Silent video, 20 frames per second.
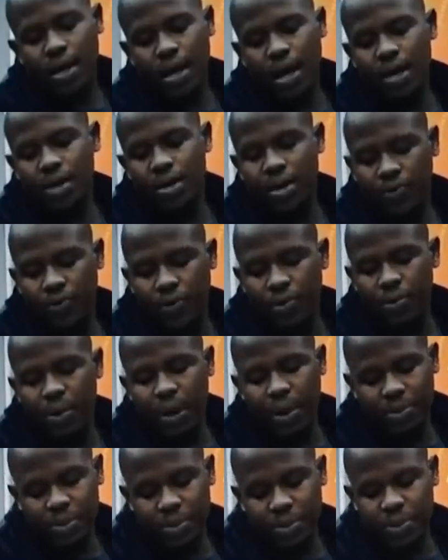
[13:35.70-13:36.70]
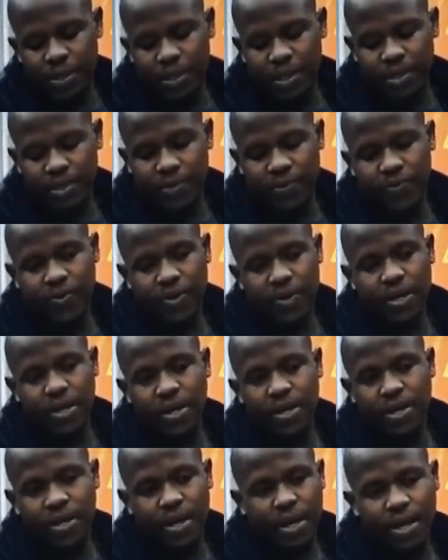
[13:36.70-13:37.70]
Yeah, from my perspective,
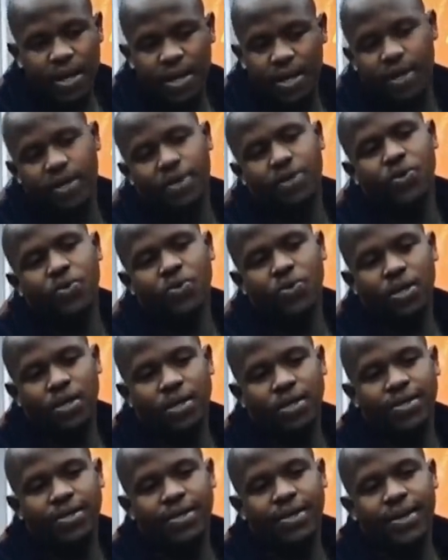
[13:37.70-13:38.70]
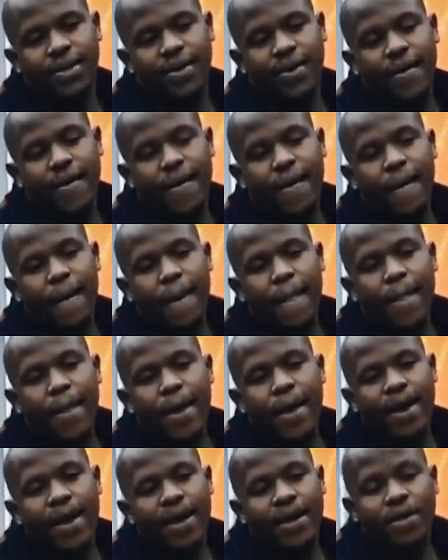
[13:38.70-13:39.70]
they're getting it the worst. Mm.
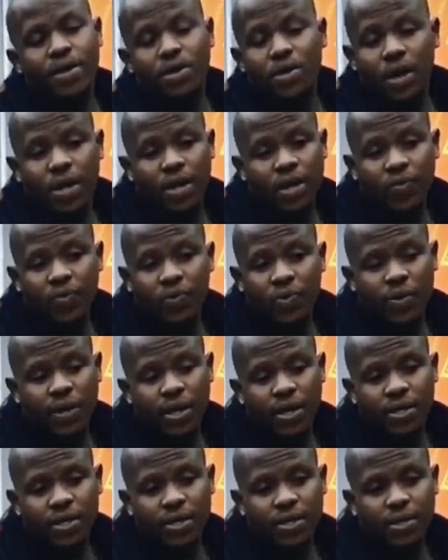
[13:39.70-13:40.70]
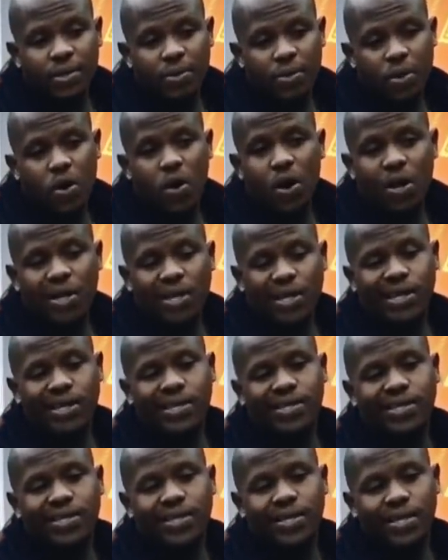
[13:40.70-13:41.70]
And not every relationship got
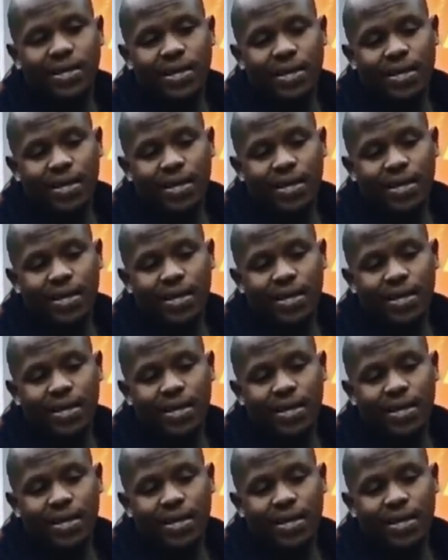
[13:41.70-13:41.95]
it.